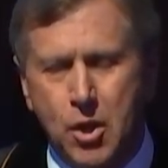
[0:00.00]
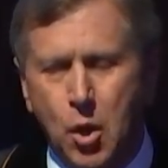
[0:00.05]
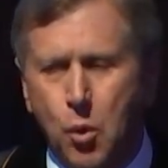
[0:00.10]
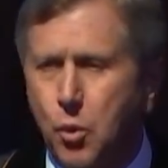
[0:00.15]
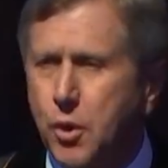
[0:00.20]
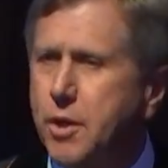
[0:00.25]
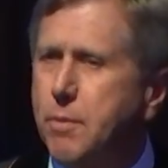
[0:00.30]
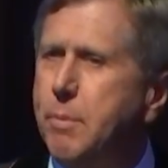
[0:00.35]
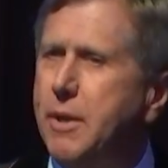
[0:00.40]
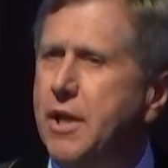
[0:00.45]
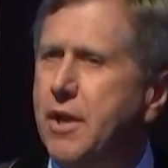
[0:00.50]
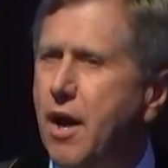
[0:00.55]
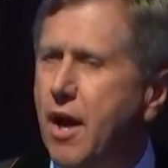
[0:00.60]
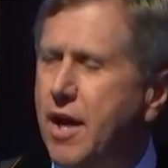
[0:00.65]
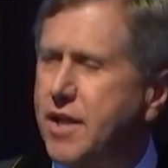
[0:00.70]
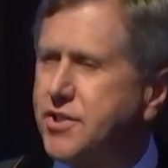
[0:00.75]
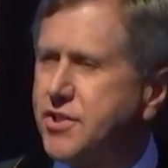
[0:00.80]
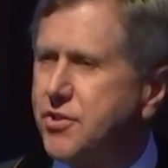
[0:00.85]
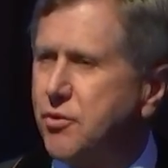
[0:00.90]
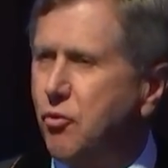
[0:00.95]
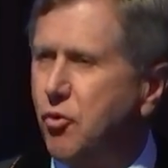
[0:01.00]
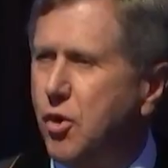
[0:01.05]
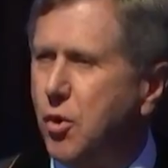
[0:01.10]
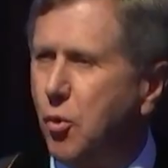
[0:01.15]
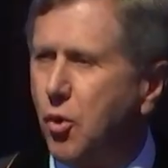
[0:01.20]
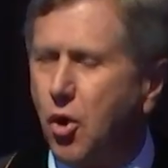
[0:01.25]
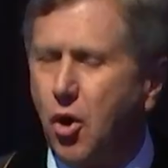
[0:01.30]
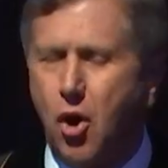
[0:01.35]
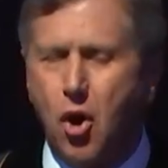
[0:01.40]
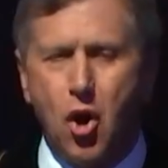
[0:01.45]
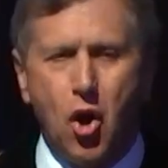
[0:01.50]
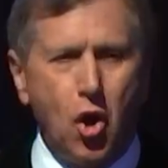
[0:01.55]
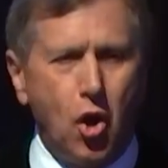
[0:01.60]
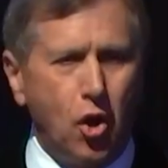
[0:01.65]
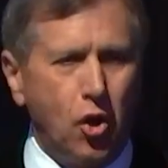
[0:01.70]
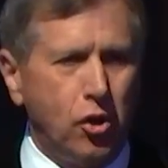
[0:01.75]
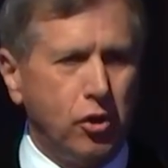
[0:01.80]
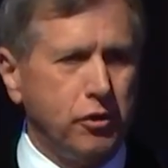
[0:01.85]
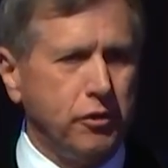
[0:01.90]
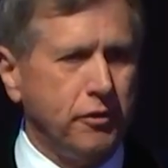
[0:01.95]
Wouldn't it be nice if we were
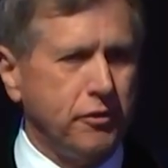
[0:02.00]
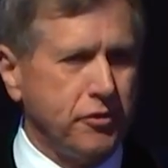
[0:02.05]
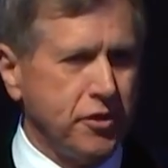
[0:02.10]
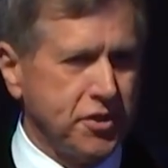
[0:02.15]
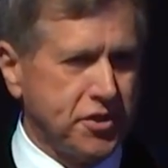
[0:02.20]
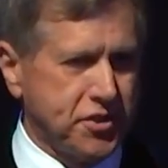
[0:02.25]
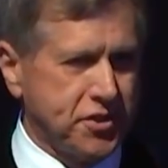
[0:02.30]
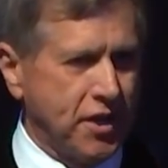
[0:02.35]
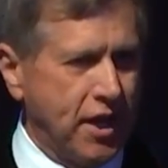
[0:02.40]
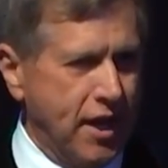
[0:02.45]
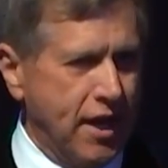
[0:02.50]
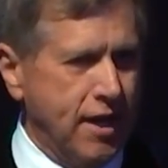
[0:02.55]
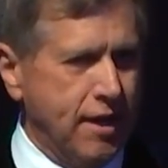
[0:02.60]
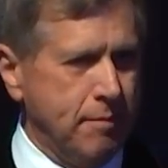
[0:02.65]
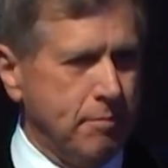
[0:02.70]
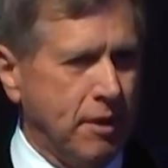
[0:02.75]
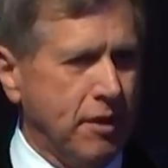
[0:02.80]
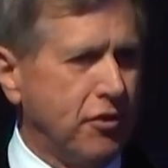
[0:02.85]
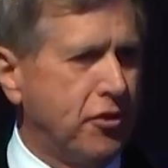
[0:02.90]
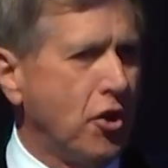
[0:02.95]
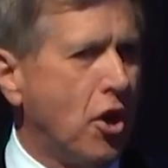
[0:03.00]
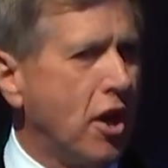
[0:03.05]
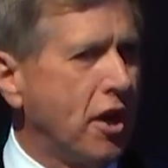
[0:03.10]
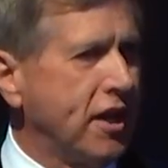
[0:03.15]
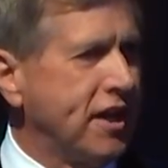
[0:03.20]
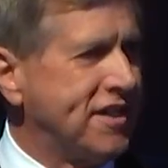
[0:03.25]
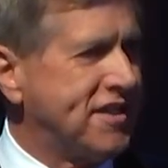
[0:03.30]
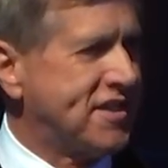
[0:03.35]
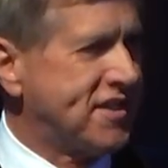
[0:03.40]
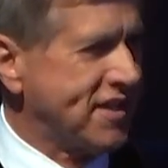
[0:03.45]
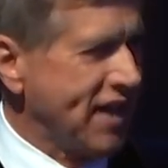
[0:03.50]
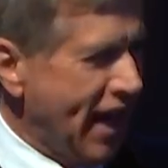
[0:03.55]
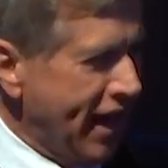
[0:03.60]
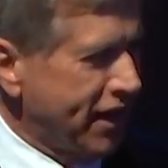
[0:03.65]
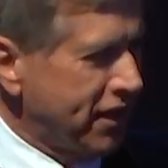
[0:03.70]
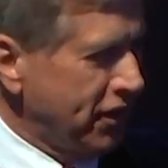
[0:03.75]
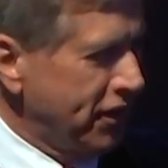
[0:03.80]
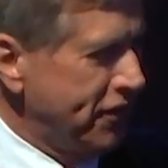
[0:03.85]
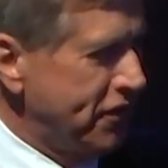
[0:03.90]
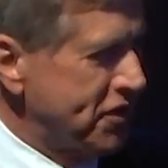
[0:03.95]
all the same and thought
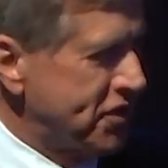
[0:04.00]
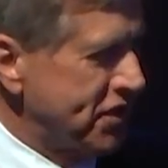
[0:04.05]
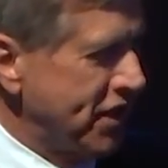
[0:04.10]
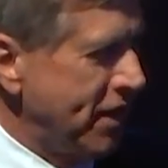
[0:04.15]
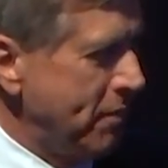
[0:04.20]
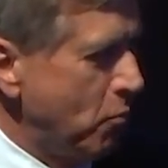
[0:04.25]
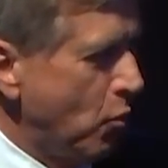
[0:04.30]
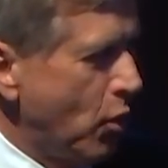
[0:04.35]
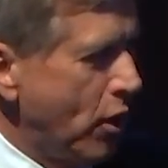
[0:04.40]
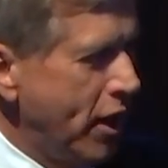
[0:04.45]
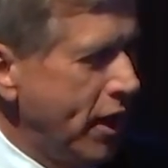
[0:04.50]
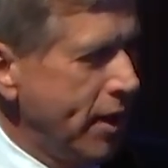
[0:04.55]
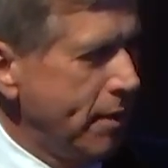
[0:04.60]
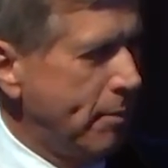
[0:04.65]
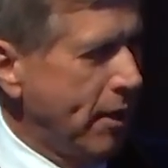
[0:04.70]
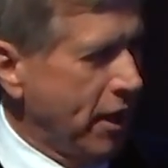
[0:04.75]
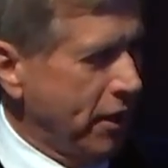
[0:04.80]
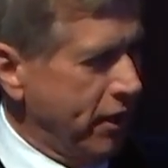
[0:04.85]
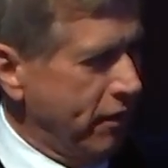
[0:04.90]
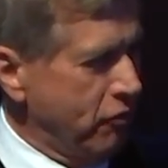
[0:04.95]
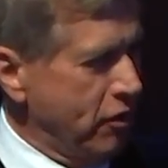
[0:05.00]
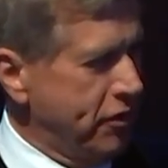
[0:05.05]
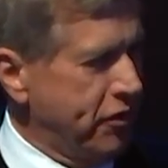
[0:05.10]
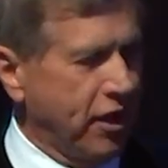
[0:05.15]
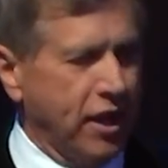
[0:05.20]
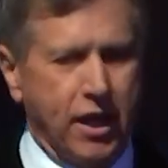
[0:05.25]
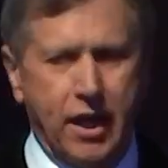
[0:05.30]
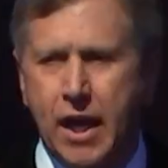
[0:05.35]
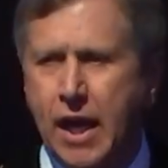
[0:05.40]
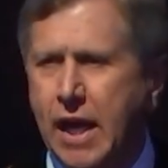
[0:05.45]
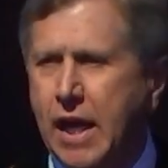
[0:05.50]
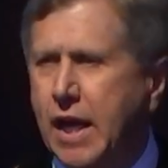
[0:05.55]
exactly the same way about everything